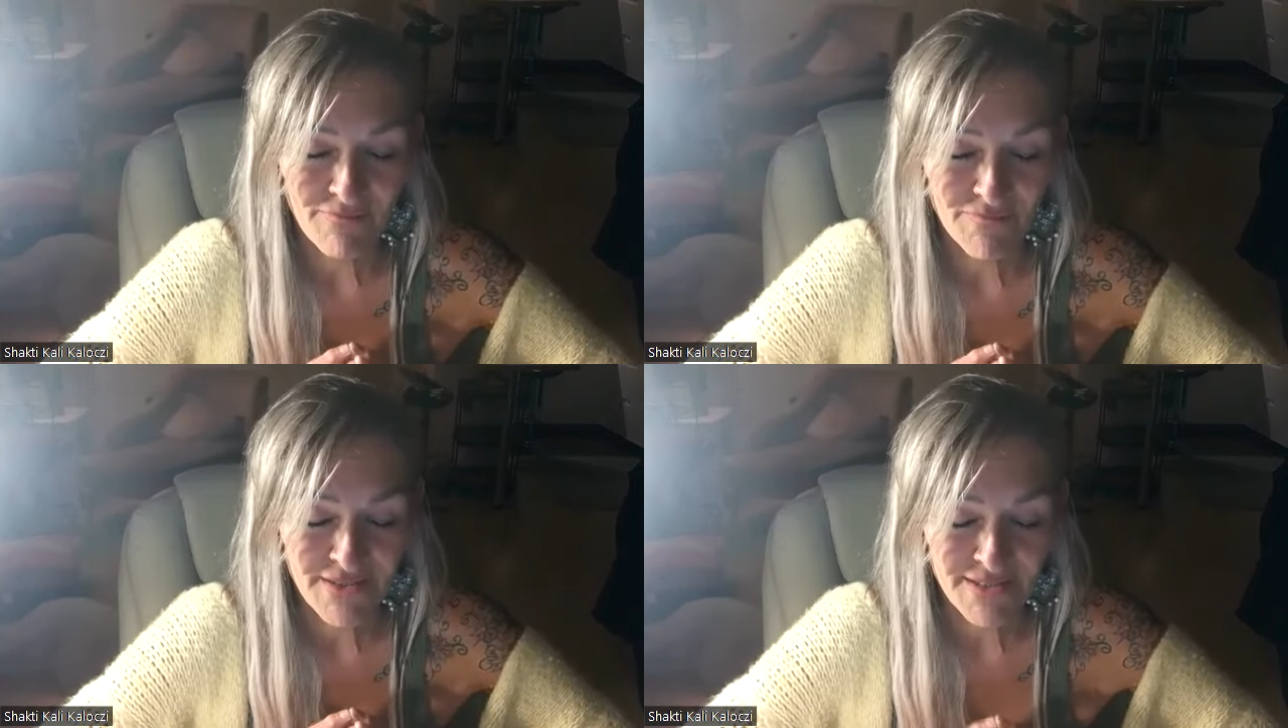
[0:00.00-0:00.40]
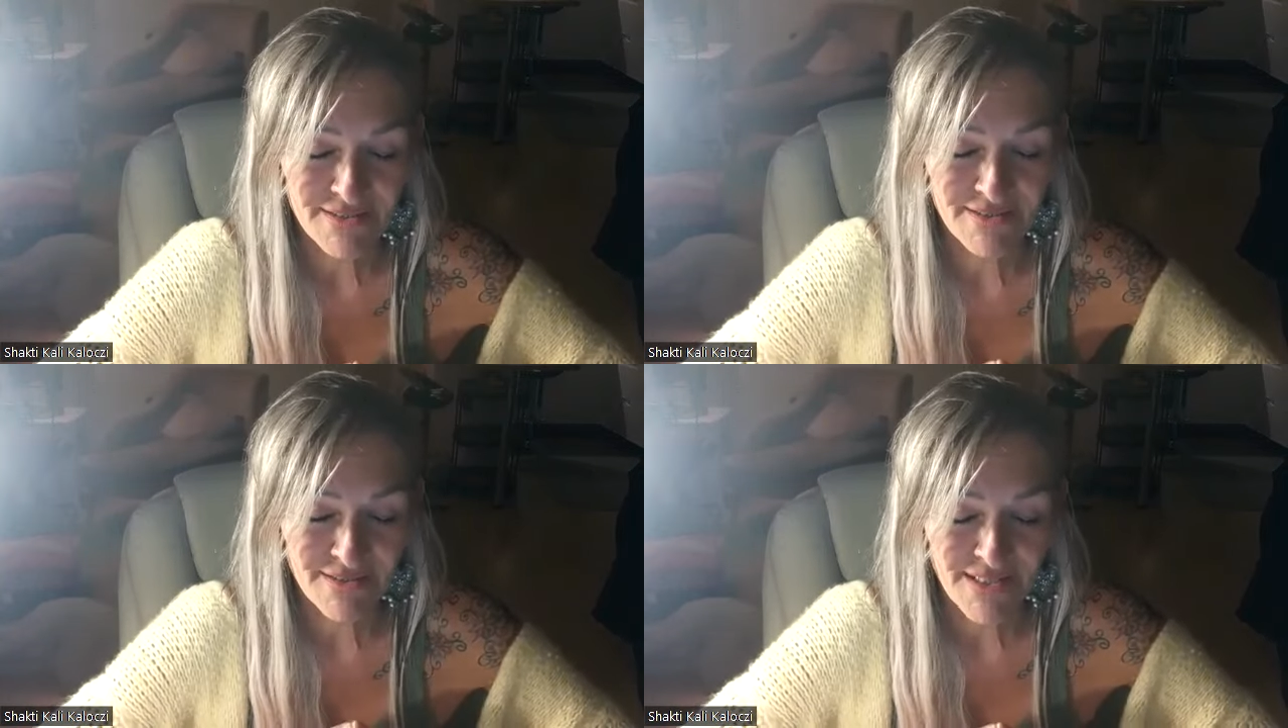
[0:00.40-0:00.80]

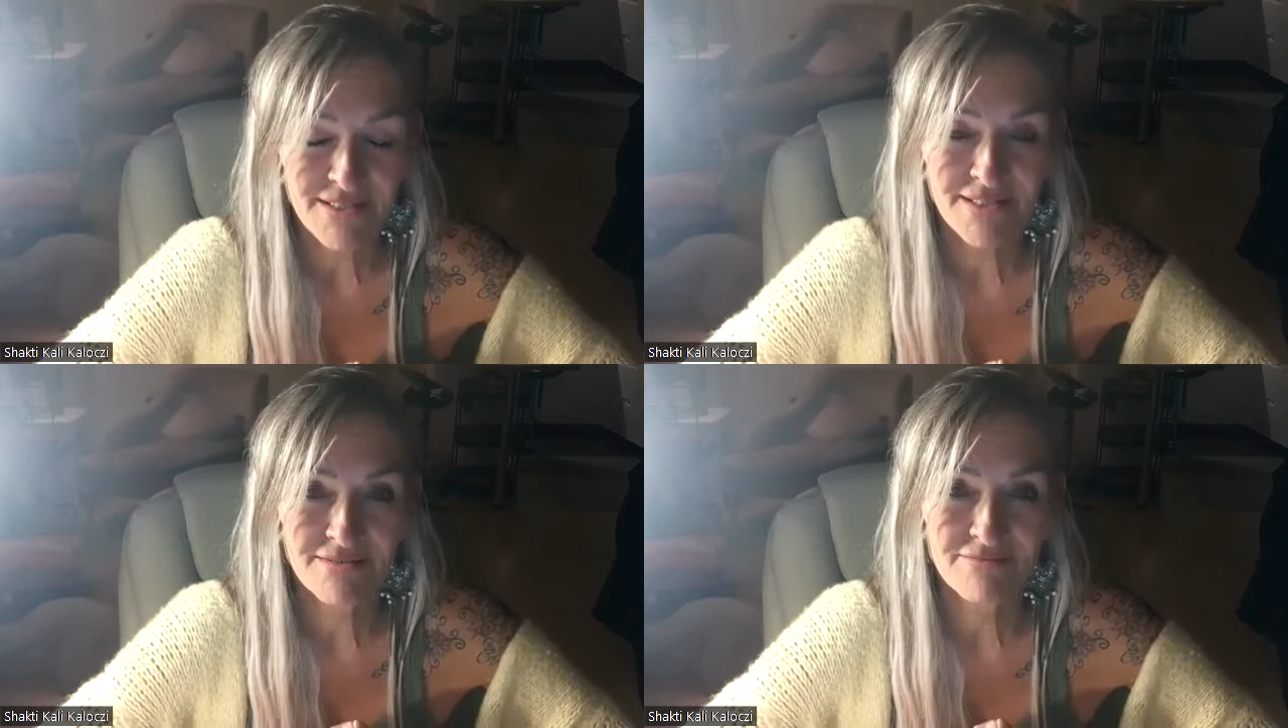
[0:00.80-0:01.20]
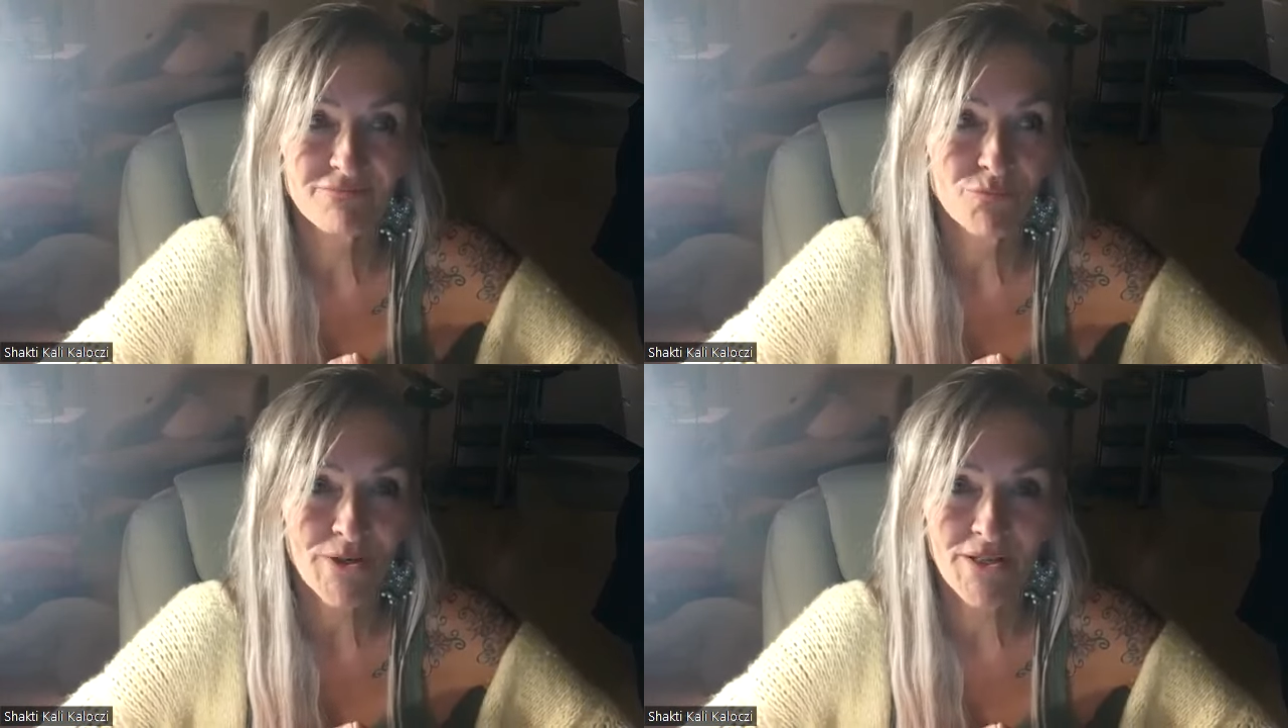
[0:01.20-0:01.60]
this is
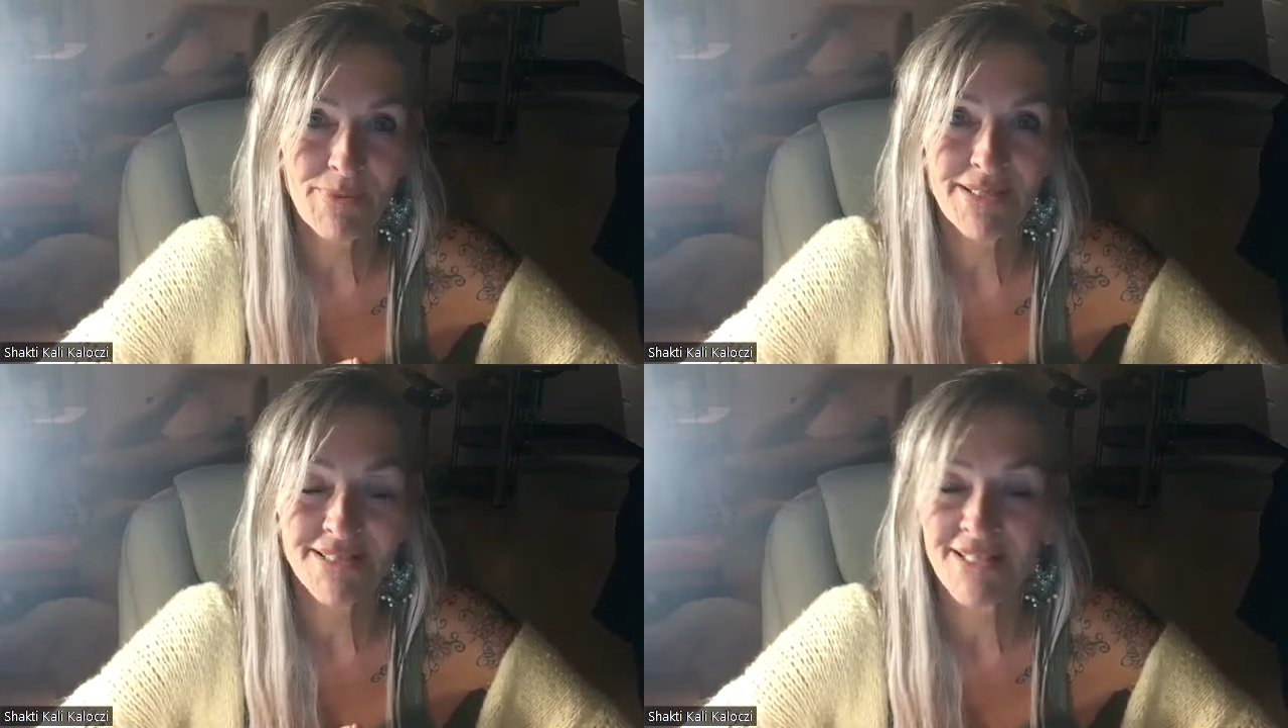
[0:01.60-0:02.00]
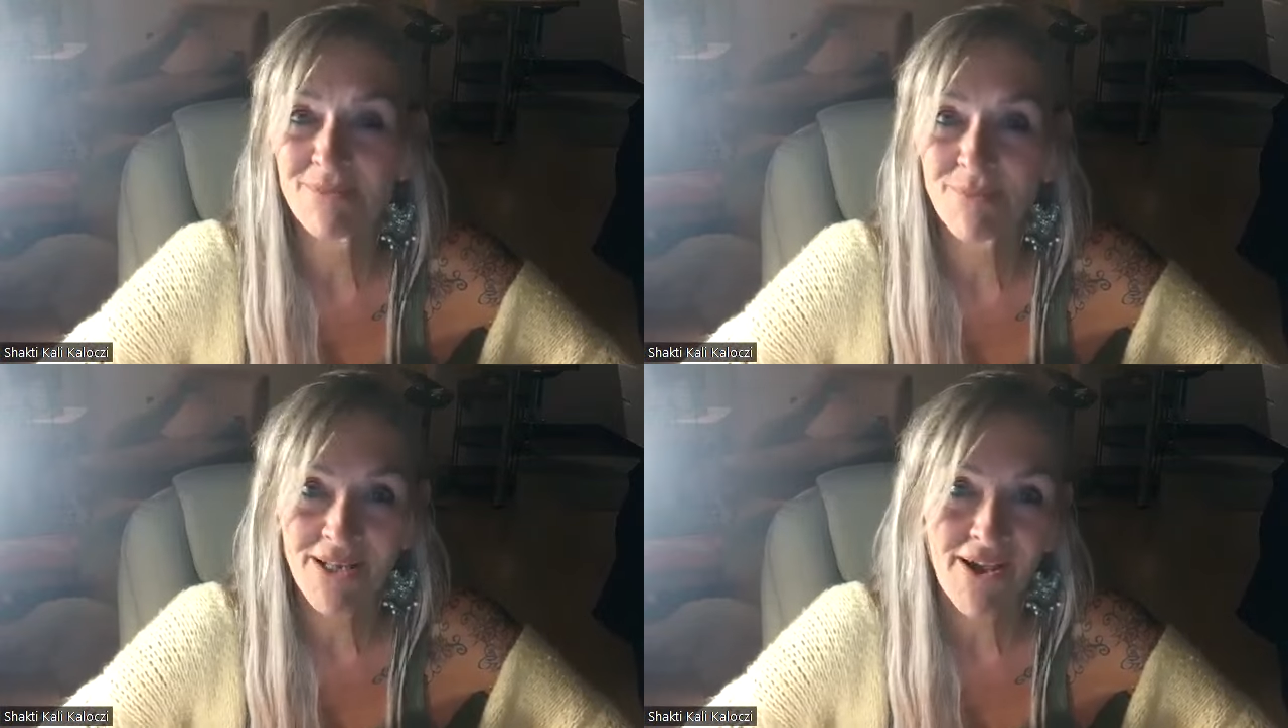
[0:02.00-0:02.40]
one of the best days
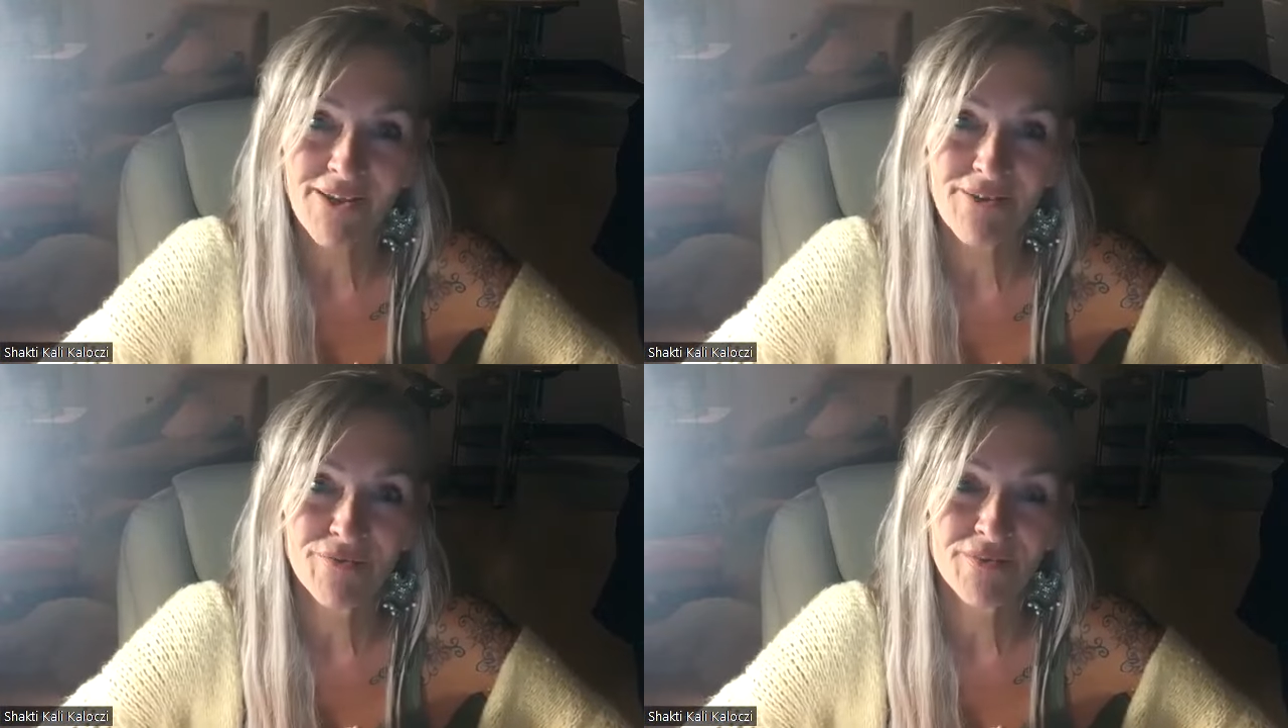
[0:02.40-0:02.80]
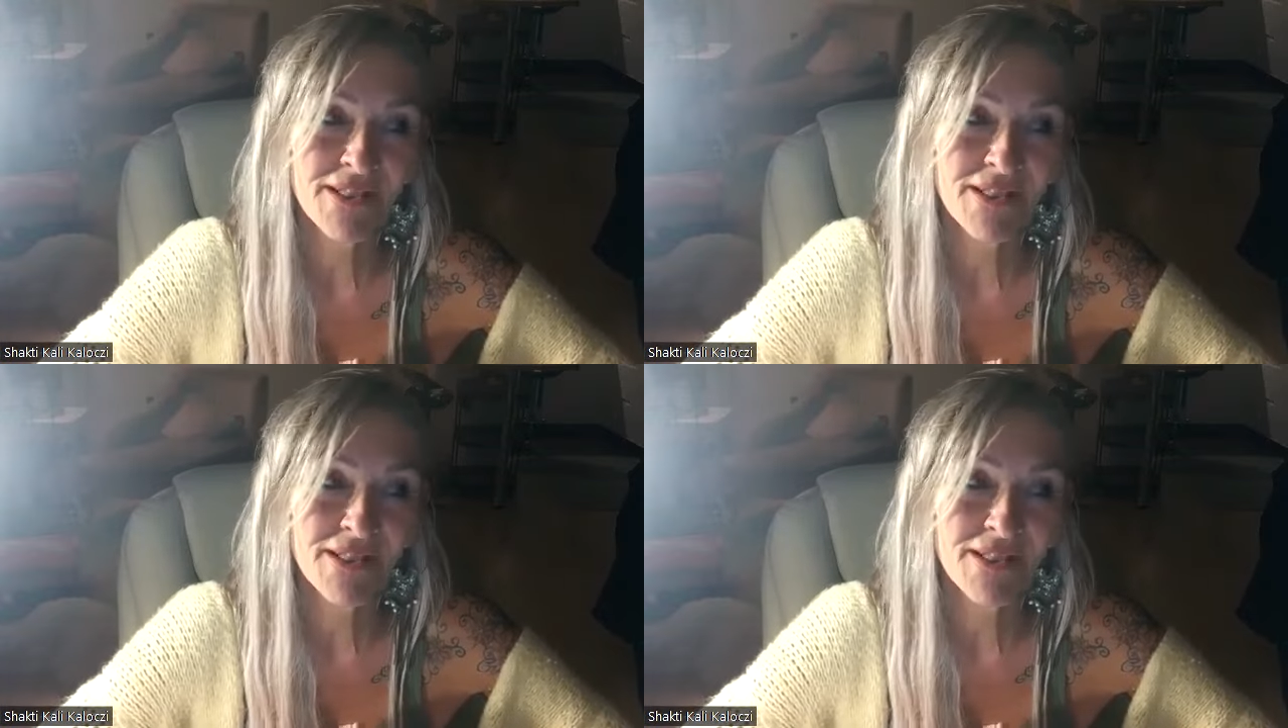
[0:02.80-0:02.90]
of my life.